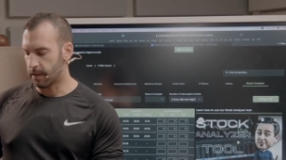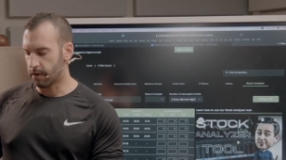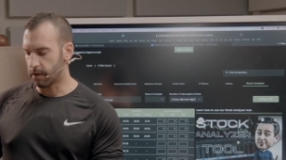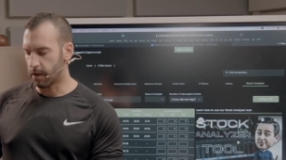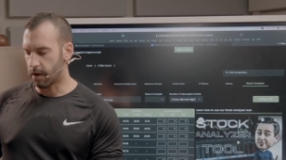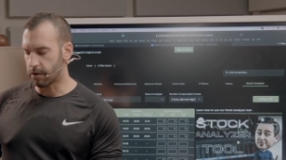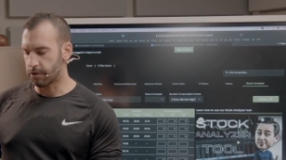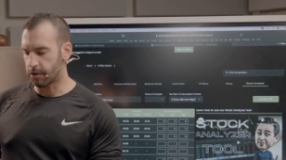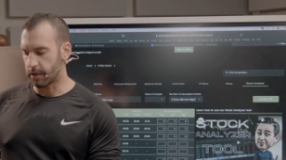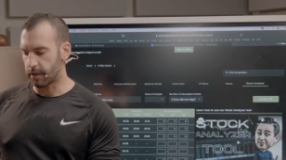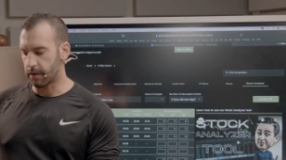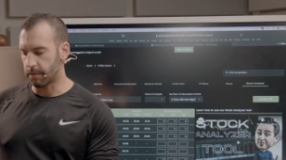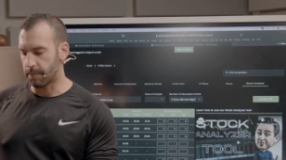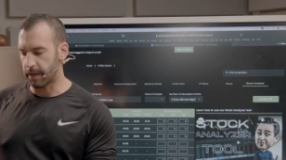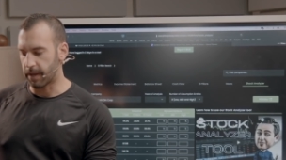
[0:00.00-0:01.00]
they're a large,
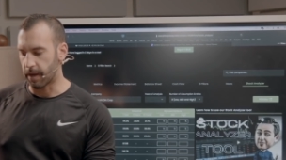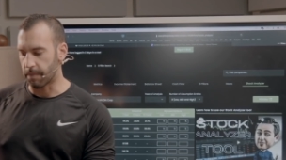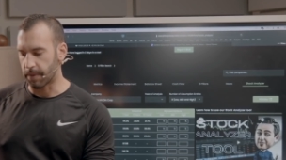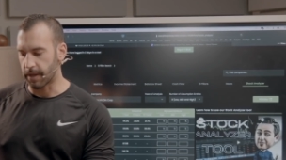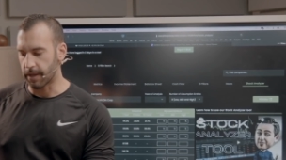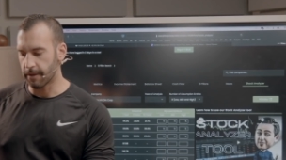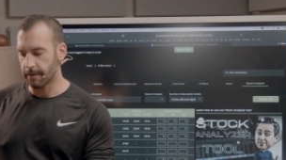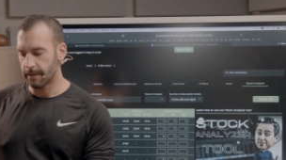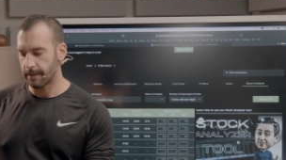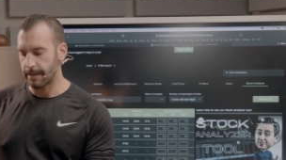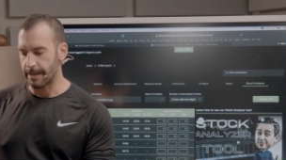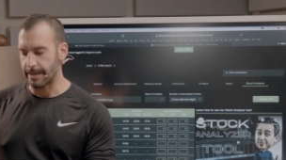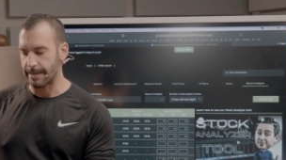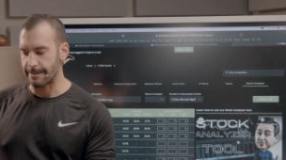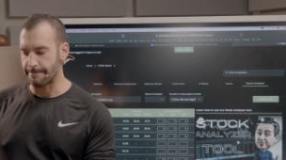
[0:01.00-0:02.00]
they're a big company.
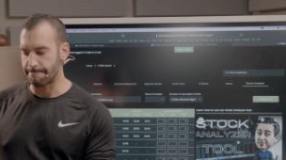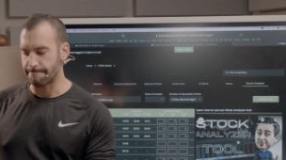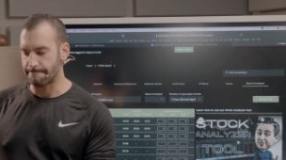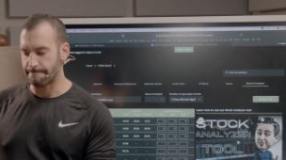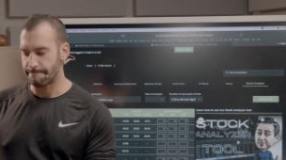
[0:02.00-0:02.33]
Um,